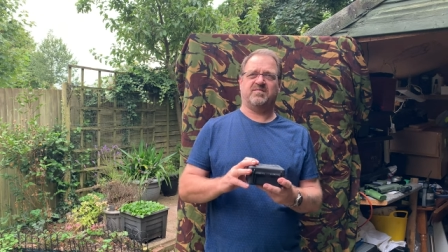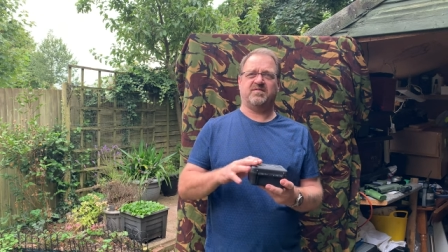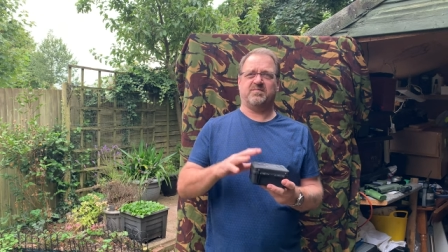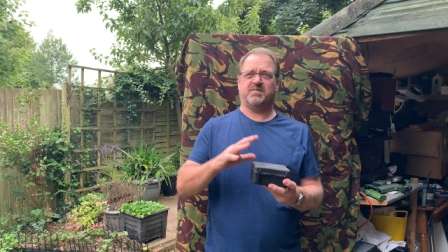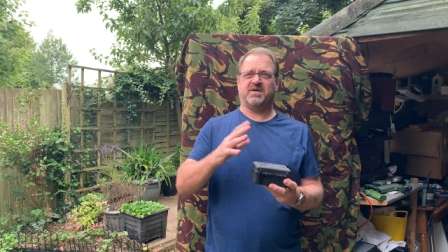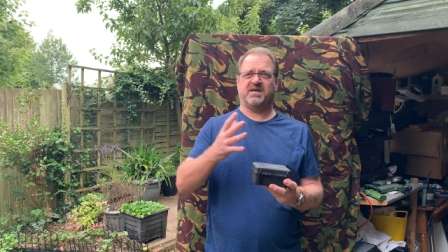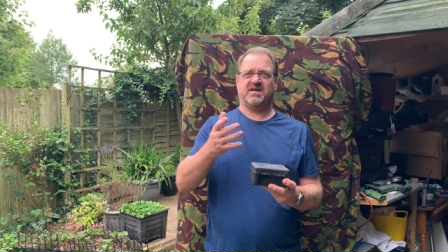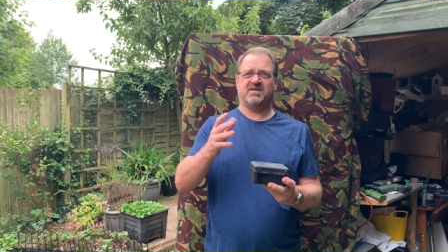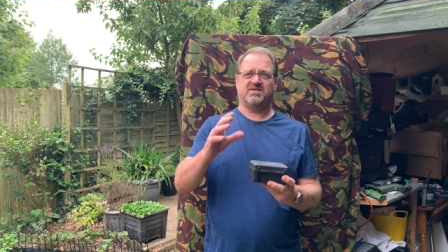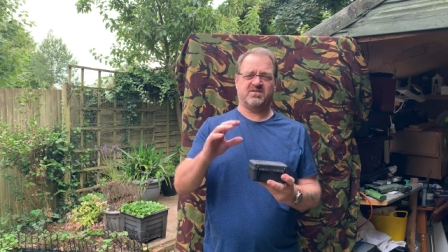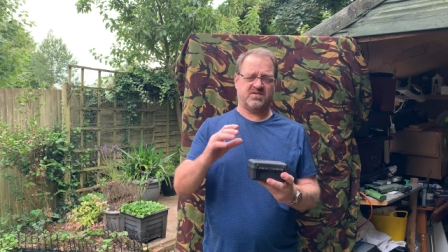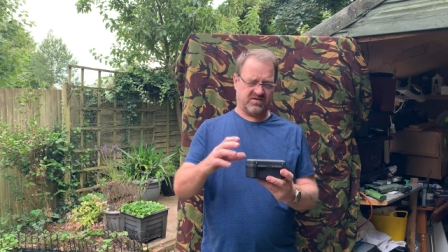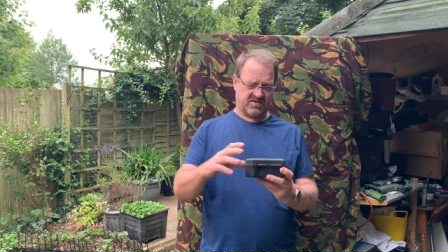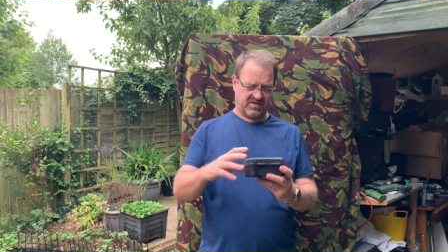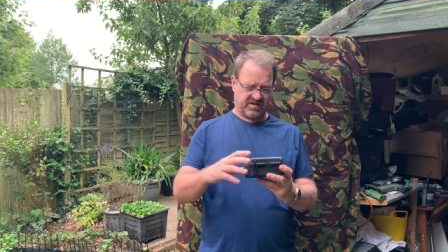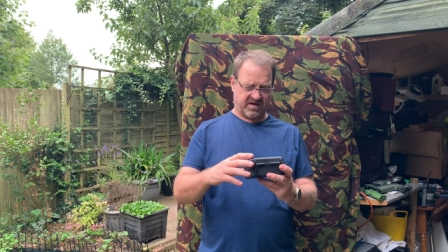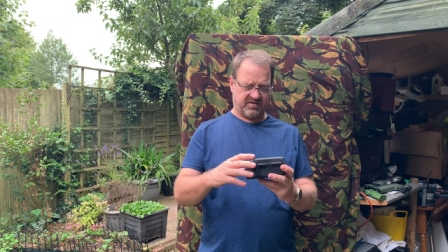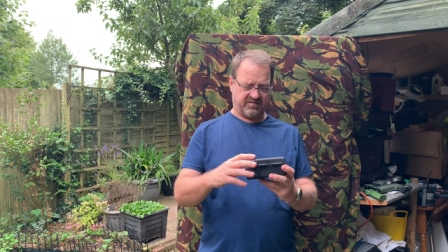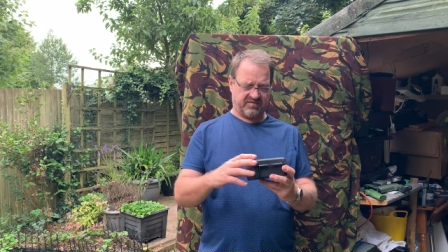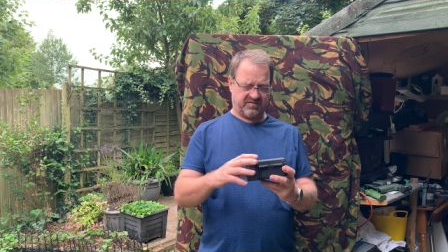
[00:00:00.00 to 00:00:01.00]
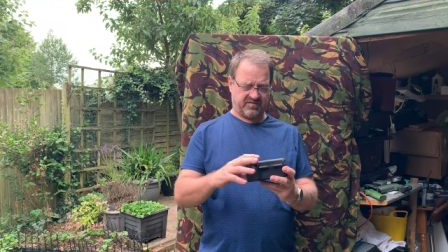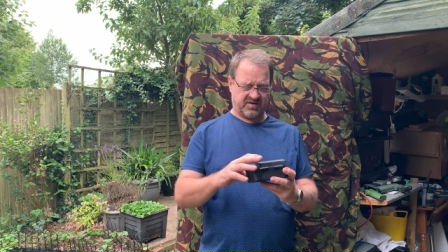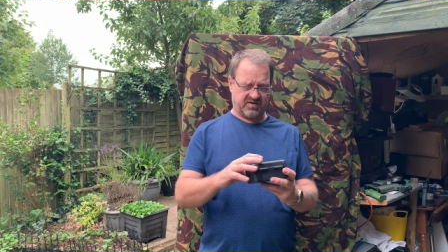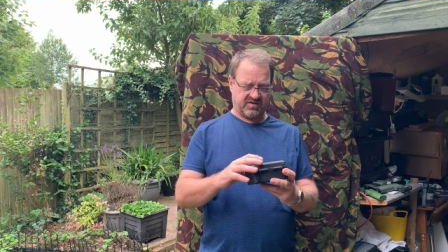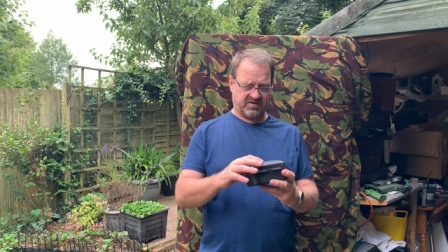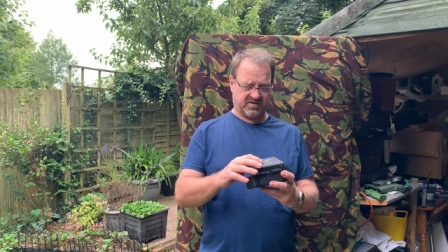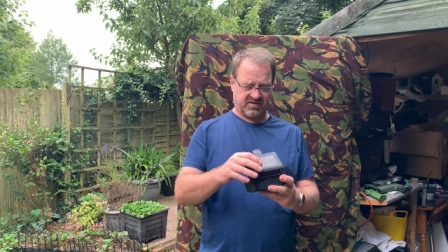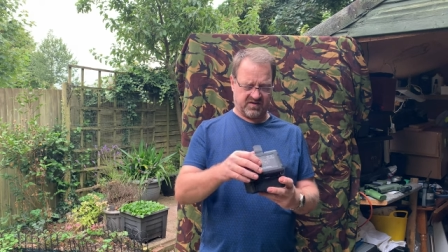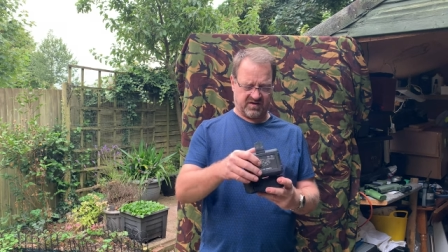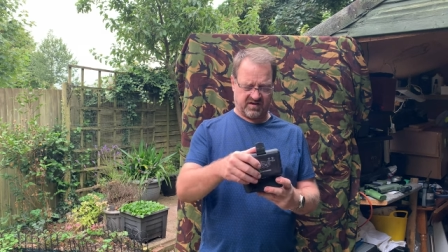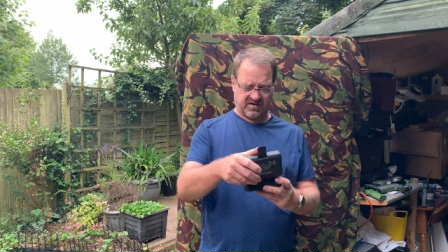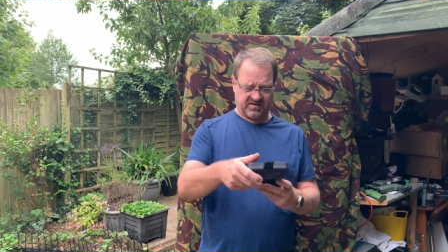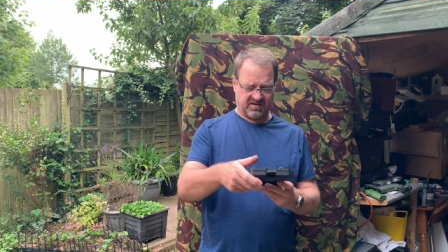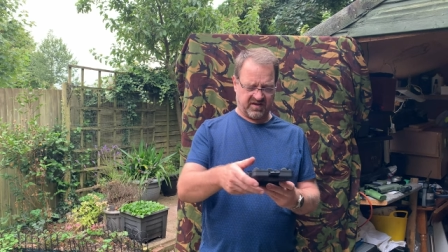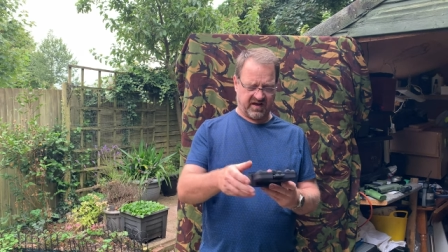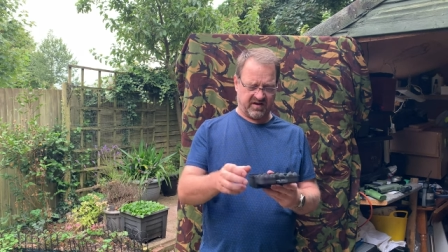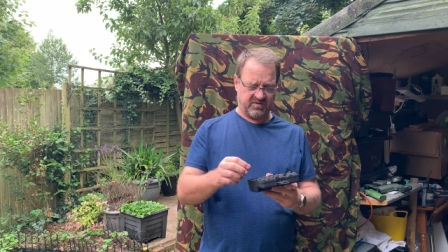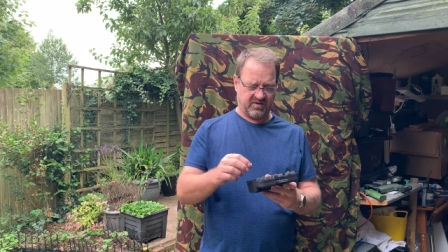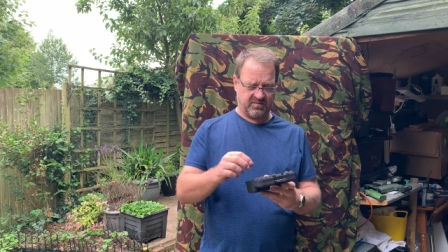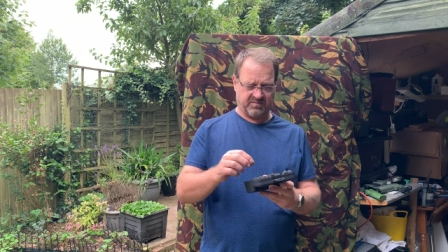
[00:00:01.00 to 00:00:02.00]
for my guns and stuff because I
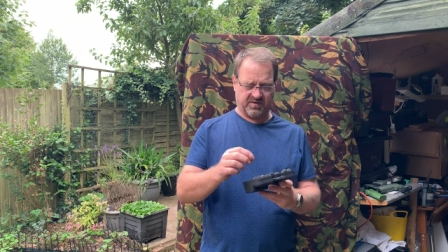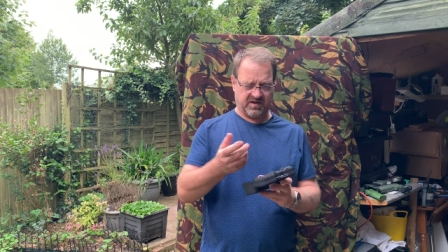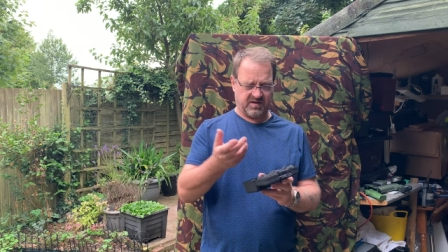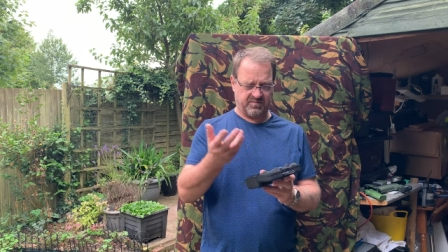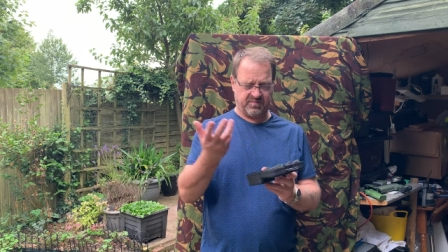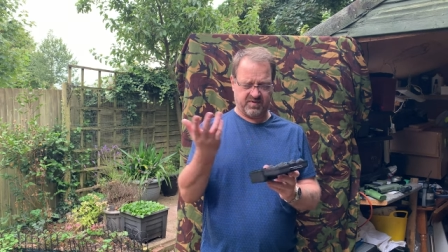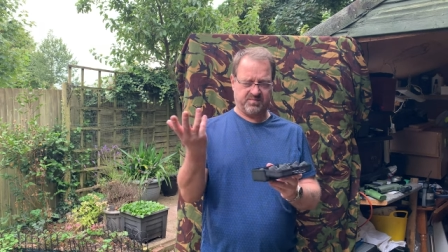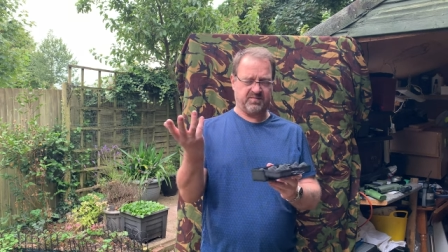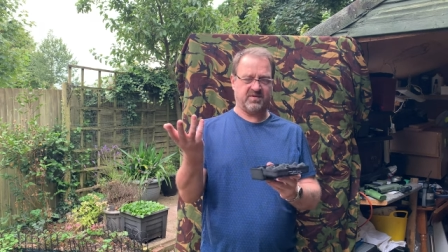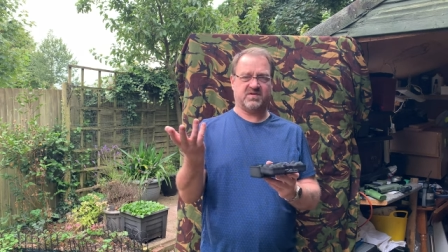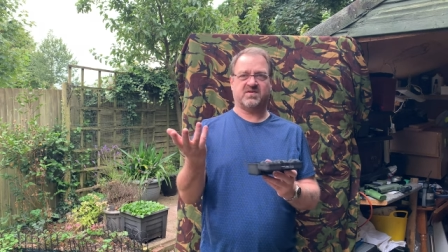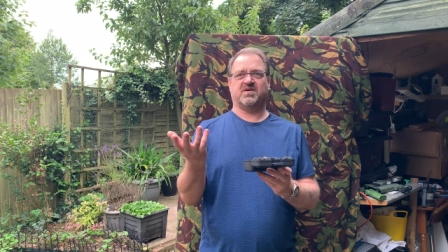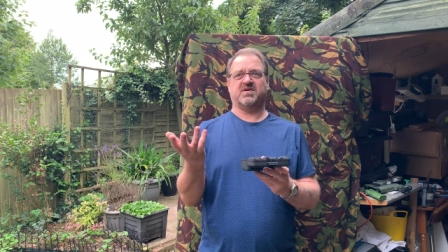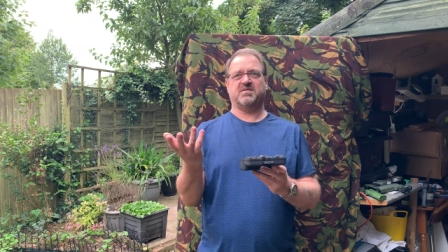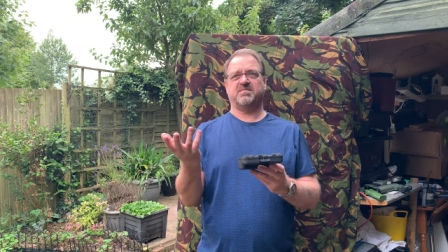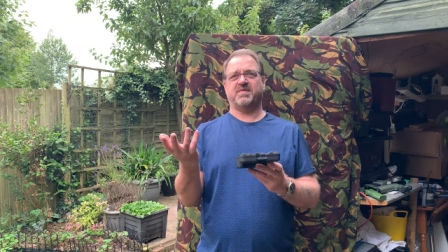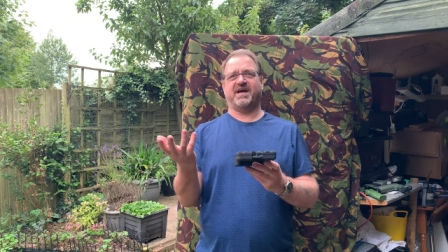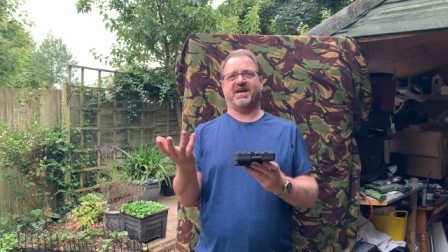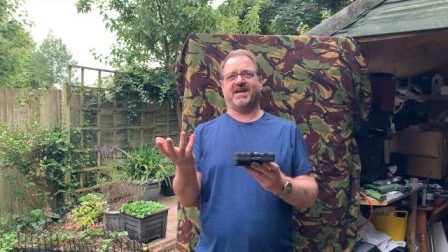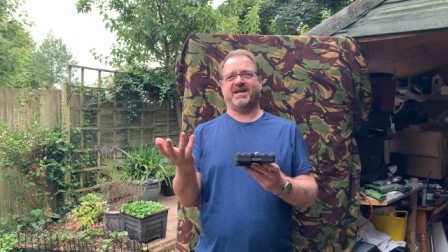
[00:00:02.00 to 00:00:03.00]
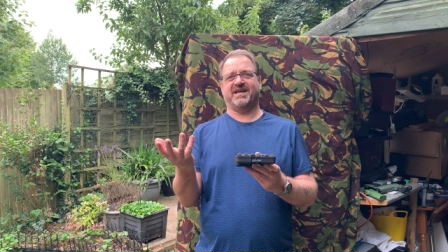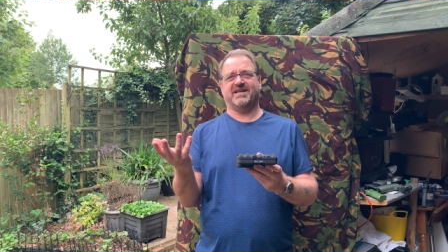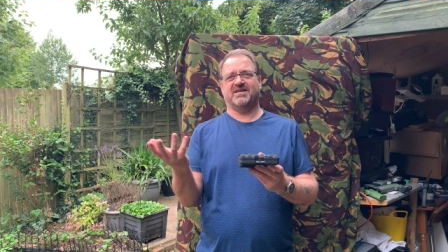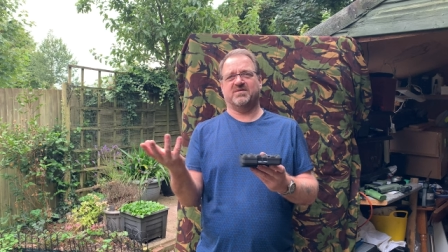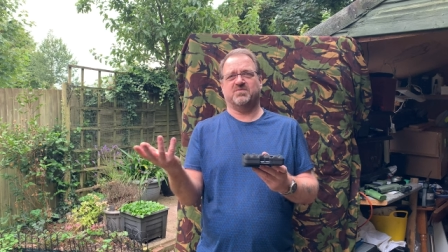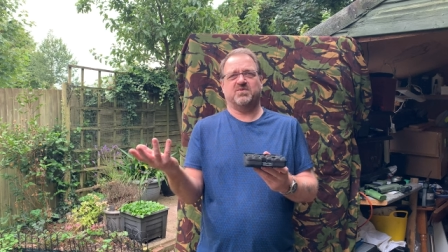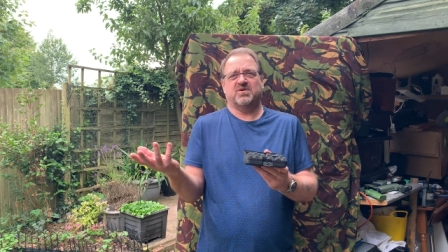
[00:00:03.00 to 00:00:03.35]
doubt I'm going to put my sight back in it.